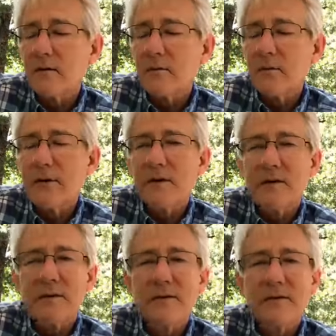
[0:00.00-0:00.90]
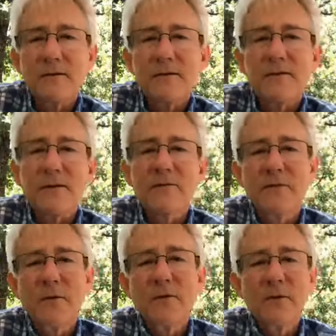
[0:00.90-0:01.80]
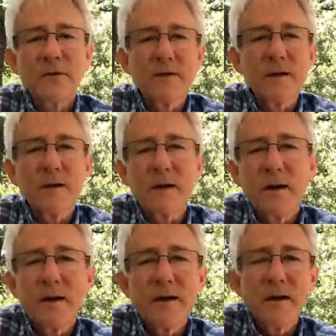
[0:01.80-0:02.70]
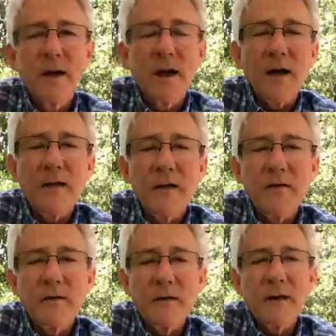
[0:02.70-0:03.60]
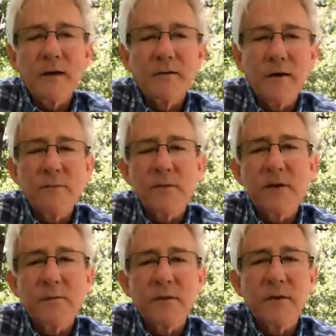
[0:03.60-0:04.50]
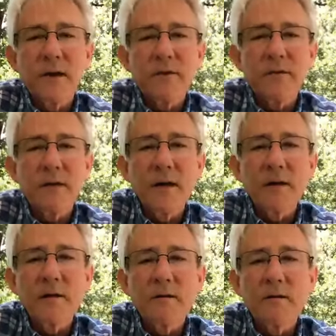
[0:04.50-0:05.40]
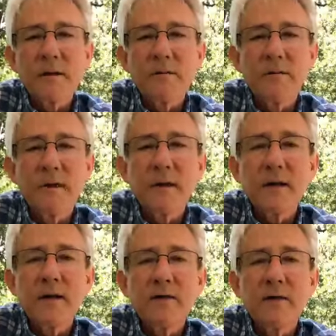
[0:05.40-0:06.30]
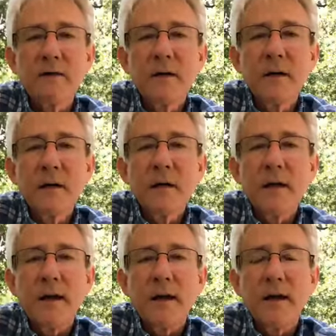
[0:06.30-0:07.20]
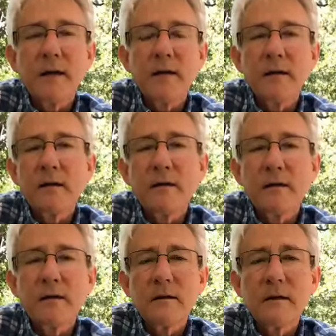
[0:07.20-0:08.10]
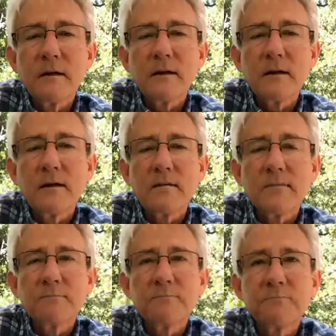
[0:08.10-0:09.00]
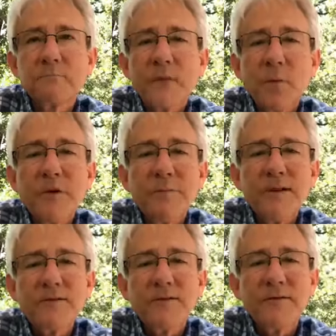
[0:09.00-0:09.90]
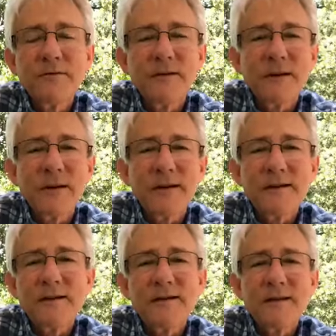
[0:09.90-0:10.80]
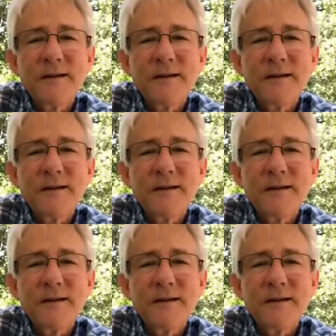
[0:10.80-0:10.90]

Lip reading: We are looking forward to Sunday. I know that a lot of our people are out of town on summer vacation, and we miss you and